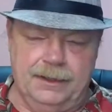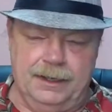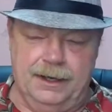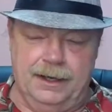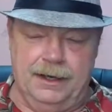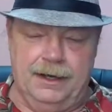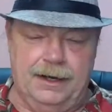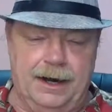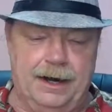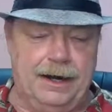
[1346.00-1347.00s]
I
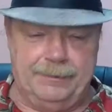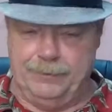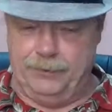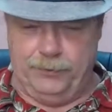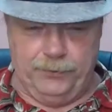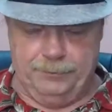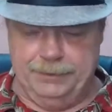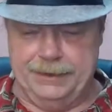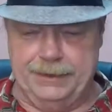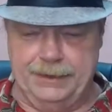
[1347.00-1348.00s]
am
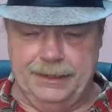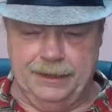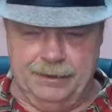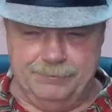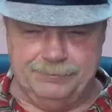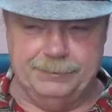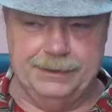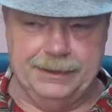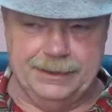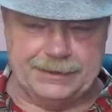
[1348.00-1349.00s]
horribly
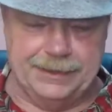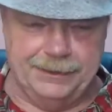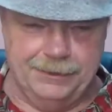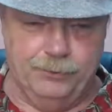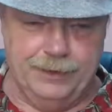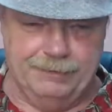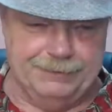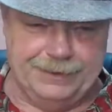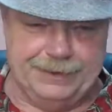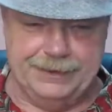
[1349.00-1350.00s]
uncomfortable unless I know where
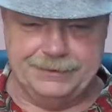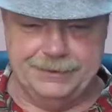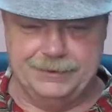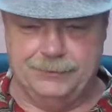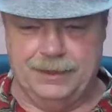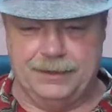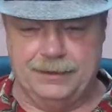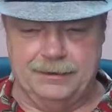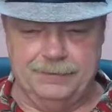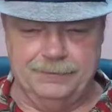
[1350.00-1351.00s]
everything is
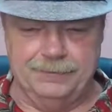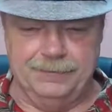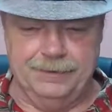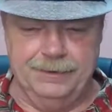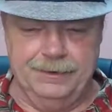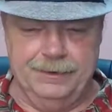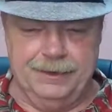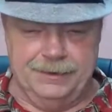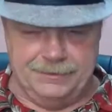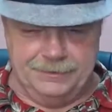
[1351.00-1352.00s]
underwater.
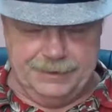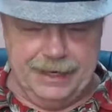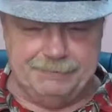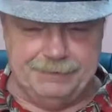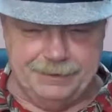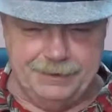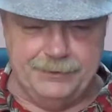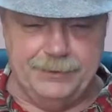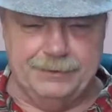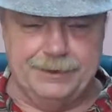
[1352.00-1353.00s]
And so diving
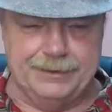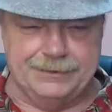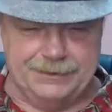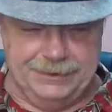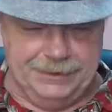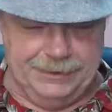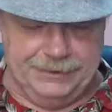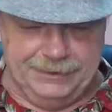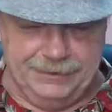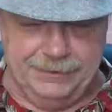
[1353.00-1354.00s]
new areas
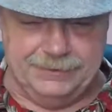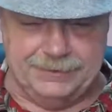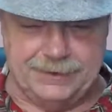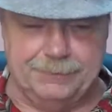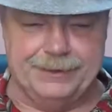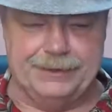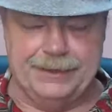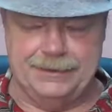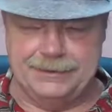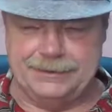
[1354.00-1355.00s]
is something
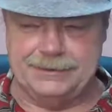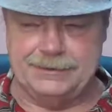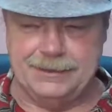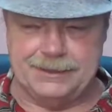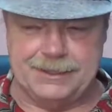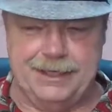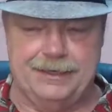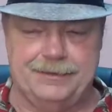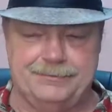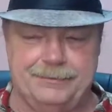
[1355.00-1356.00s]
that is a
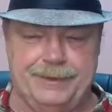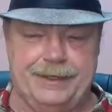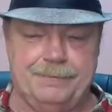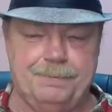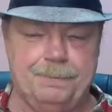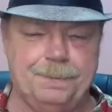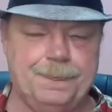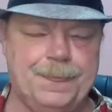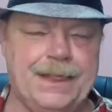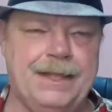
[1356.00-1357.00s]
challenge for me.
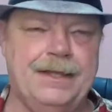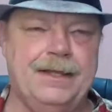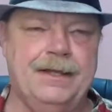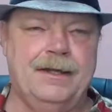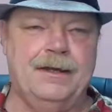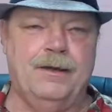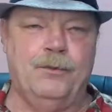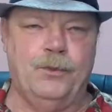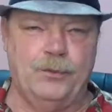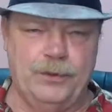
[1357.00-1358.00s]

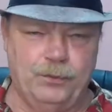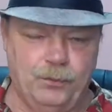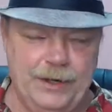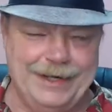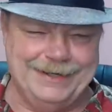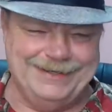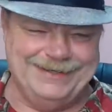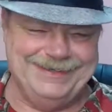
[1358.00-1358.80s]
When we went,